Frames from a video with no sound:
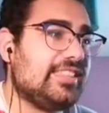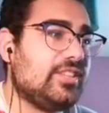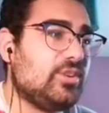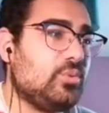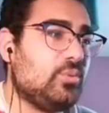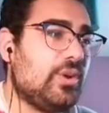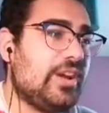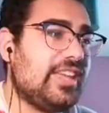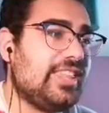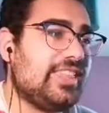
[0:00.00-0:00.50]
The
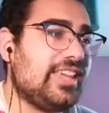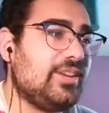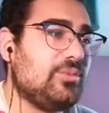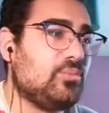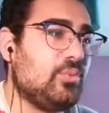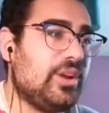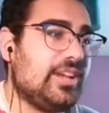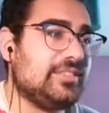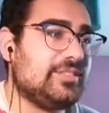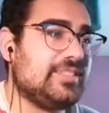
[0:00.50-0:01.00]
way they
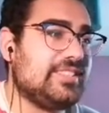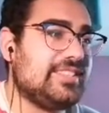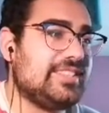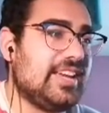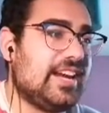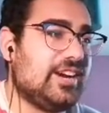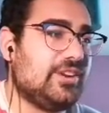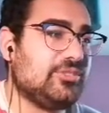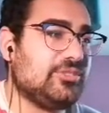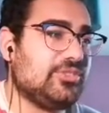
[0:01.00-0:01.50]
went
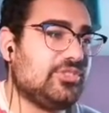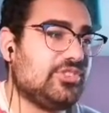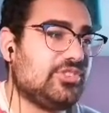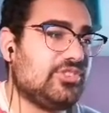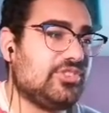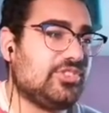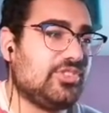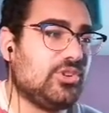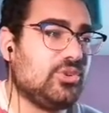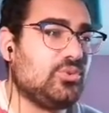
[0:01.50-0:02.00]
down
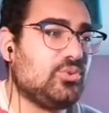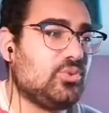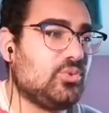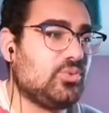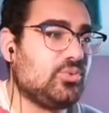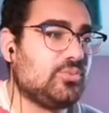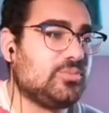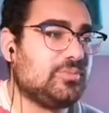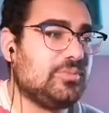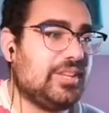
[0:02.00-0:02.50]
so,
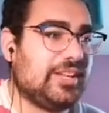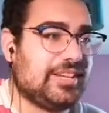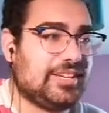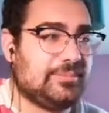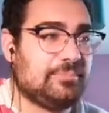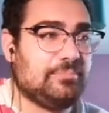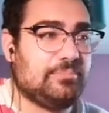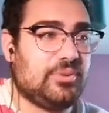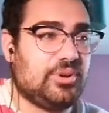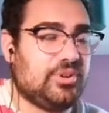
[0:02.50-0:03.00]
like,
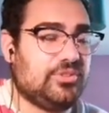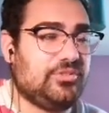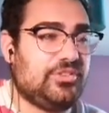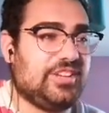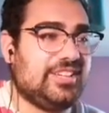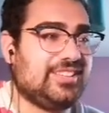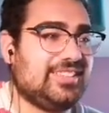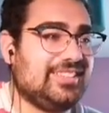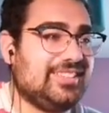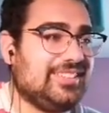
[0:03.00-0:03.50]

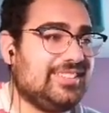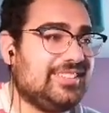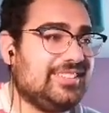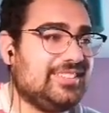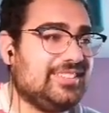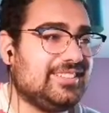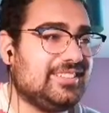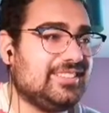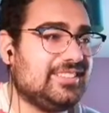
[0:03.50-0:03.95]
perfectly.